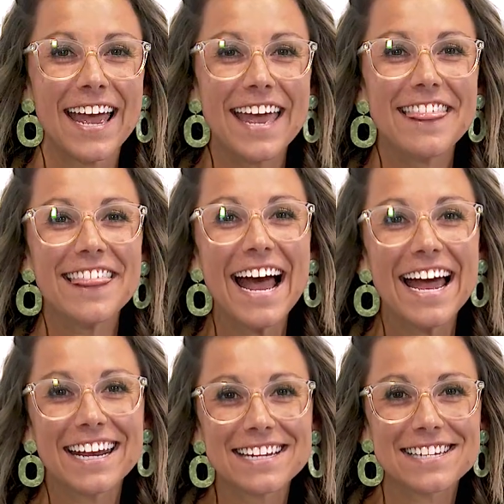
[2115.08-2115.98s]
And that
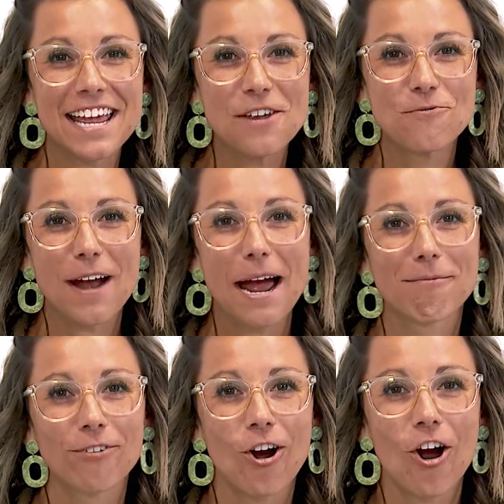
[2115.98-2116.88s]
is a wrap
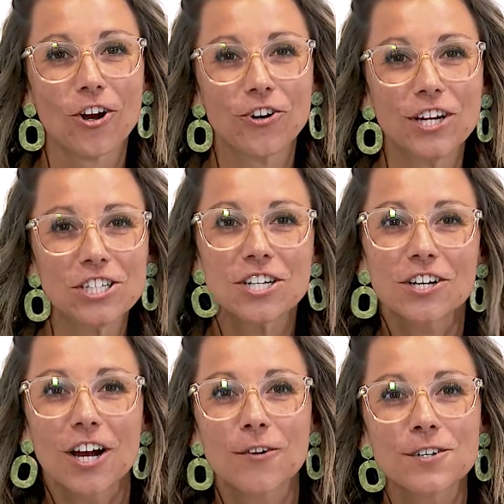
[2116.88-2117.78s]
for our Green Chair
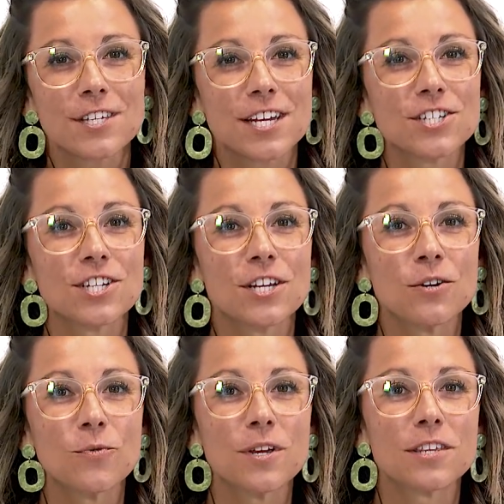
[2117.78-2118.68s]
conversation
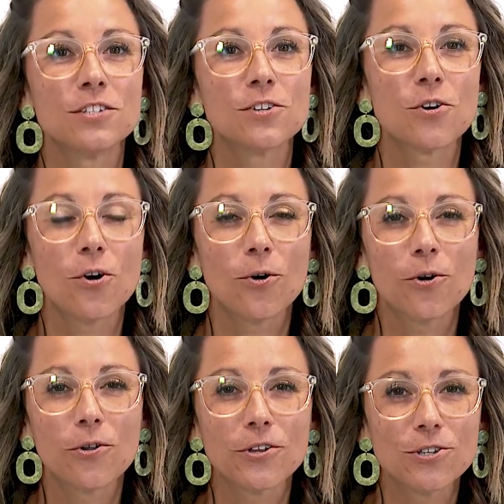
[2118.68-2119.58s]
with
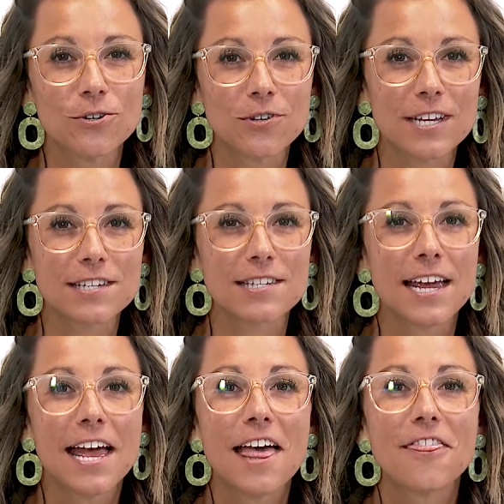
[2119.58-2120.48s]
Nicole Unice.
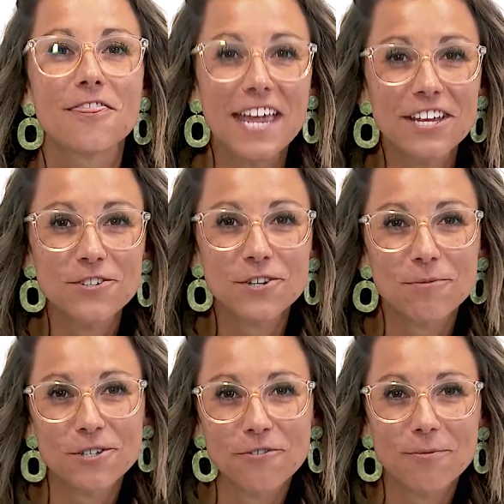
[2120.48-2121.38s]
Thank you so
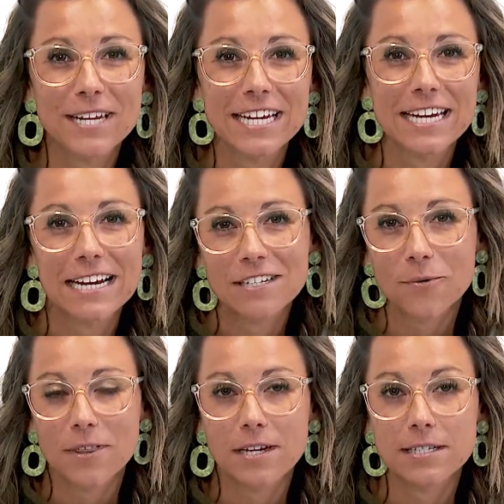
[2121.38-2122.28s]
much for being connected
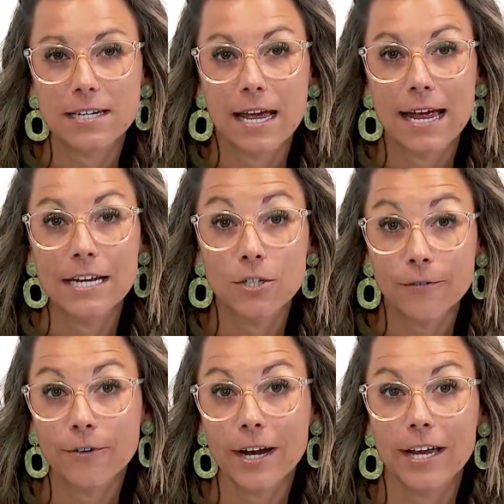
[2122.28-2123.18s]
with us today. Don't
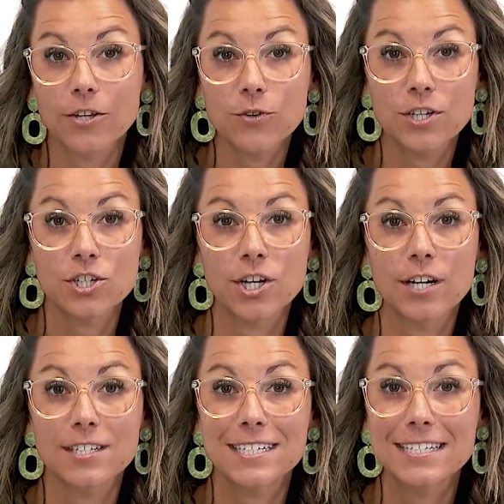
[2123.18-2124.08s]
forget, you can share
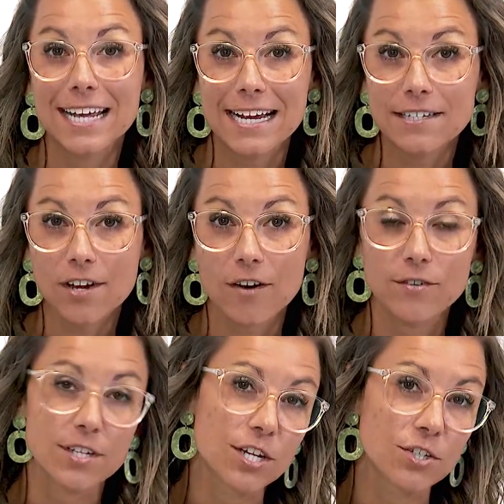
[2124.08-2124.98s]
today's
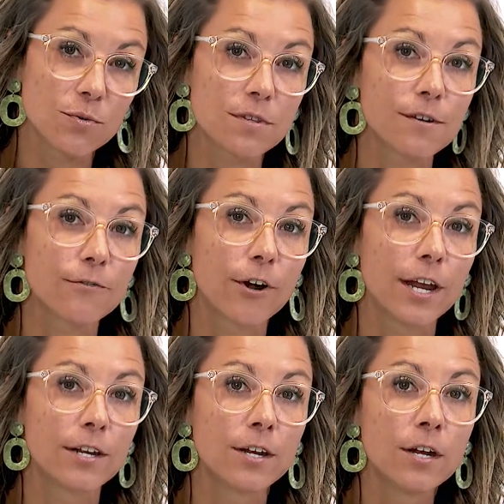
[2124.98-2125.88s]
conversation with a
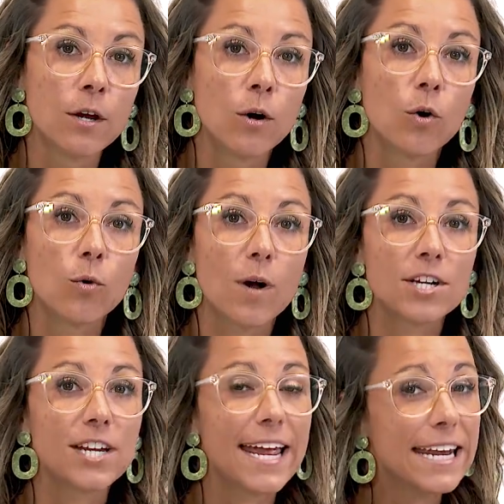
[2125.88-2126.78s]
friend or watch
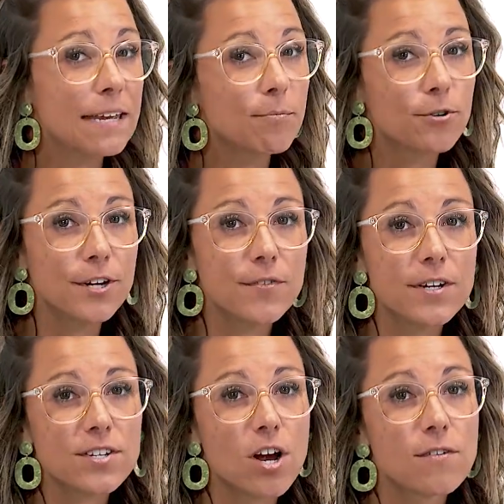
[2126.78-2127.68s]
any previous
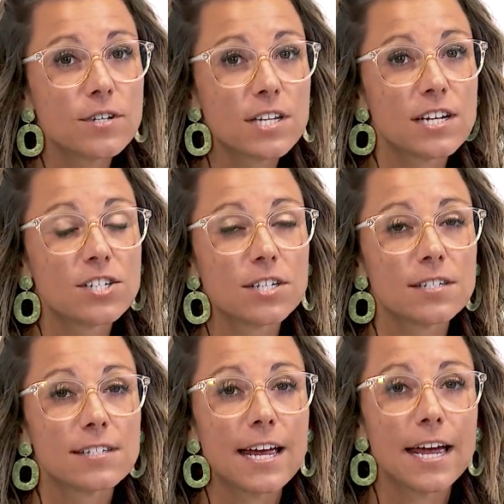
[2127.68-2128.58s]

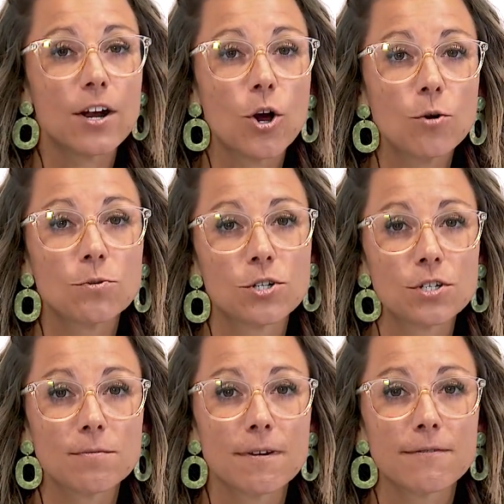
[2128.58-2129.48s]
conversations at
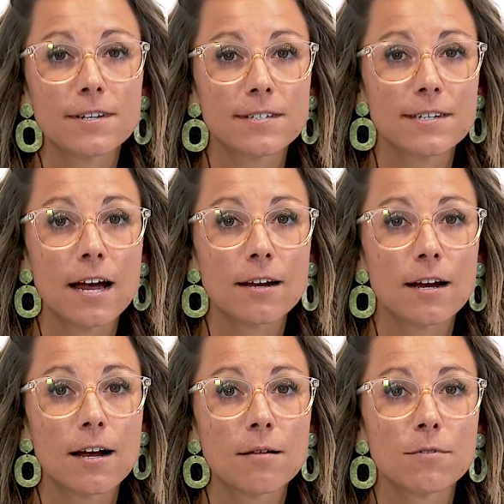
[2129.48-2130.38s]

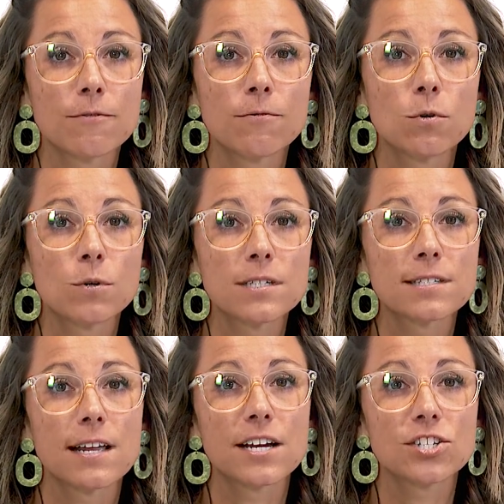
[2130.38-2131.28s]

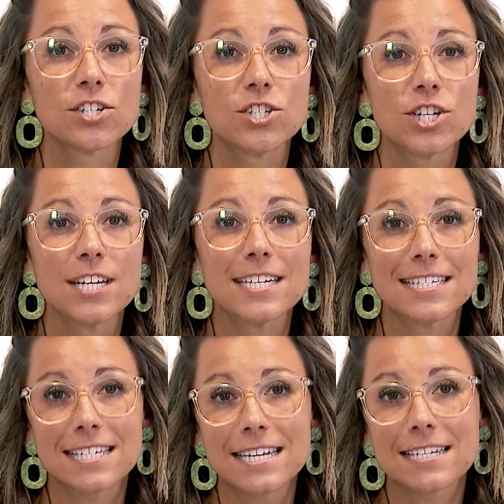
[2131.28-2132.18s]

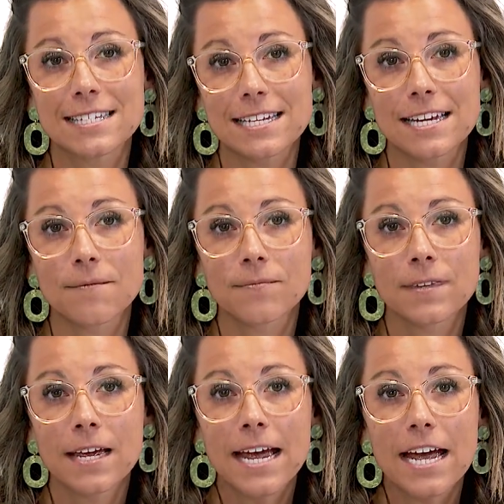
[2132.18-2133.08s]
hopechurchmemphis.com/GCC,
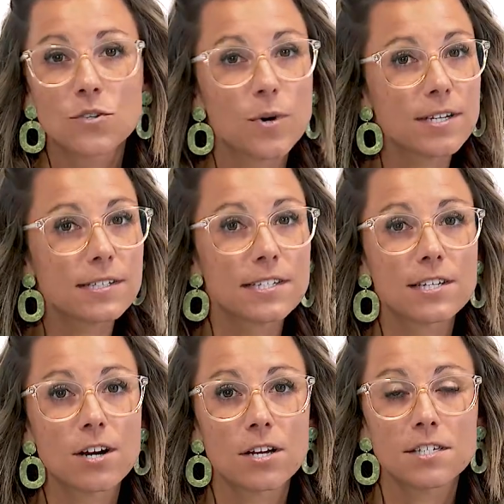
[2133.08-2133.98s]
as well as listen
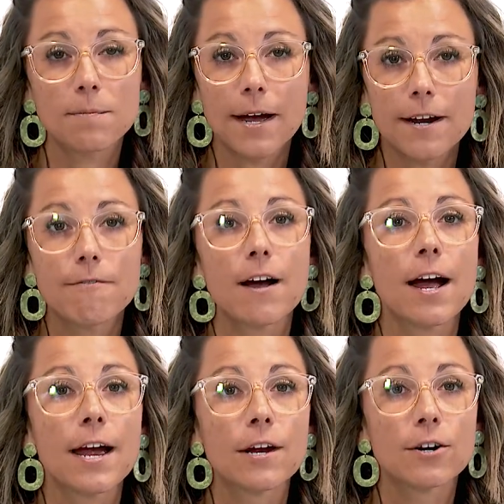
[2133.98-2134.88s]
on
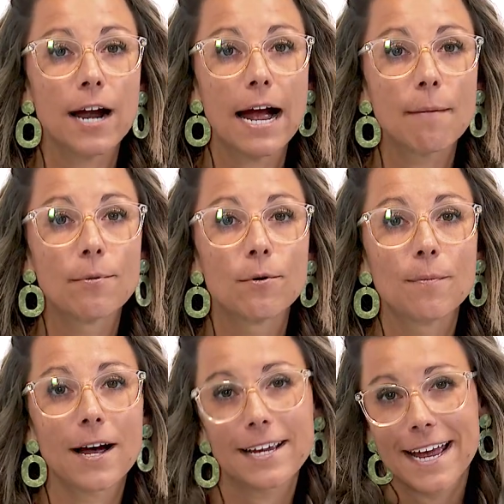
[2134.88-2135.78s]
Spotify or Apple
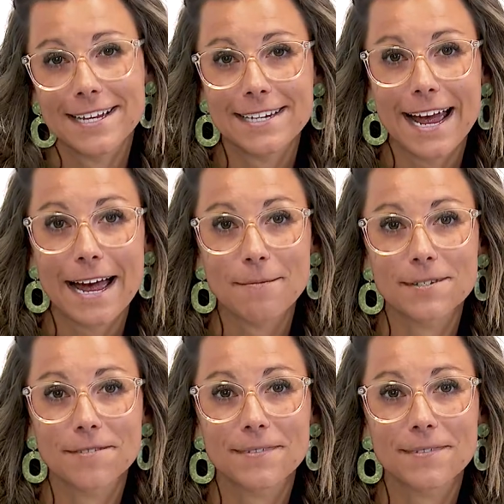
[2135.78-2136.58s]
Podcast apps.